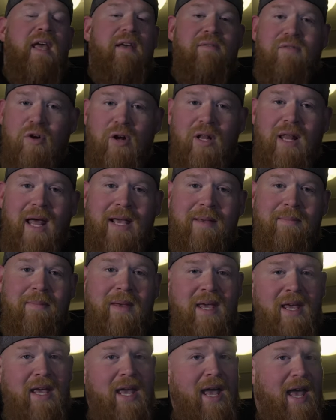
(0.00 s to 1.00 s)
If you're like
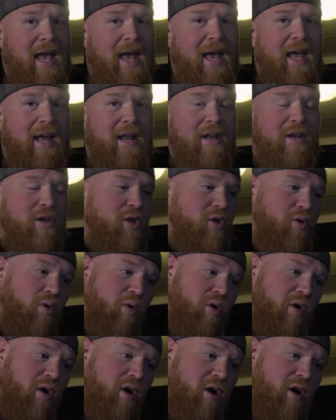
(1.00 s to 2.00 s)
me and
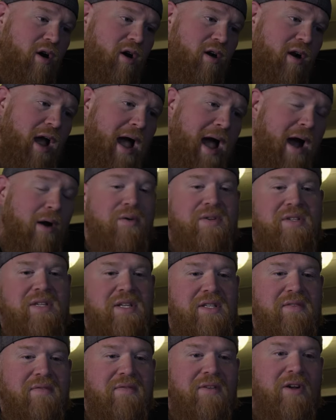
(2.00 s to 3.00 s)
your
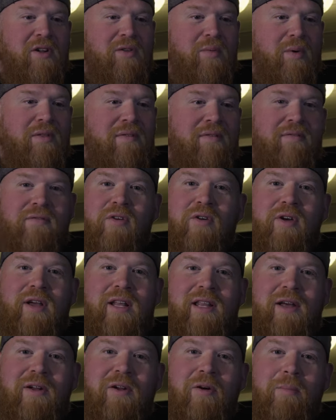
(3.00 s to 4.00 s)
house is filled with
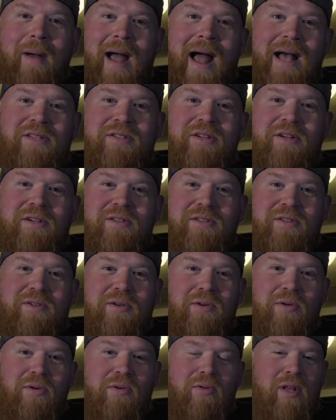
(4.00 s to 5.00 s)
furry little bastards
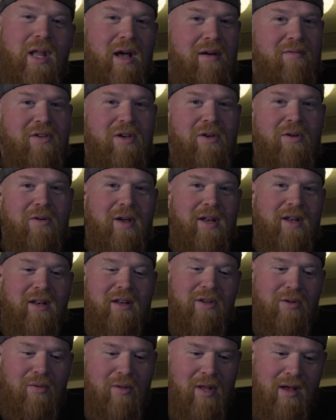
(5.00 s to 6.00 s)
who love you
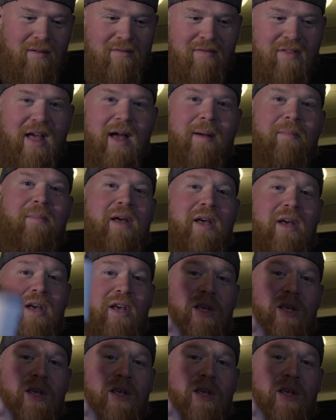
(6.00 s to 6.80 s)
and you love them,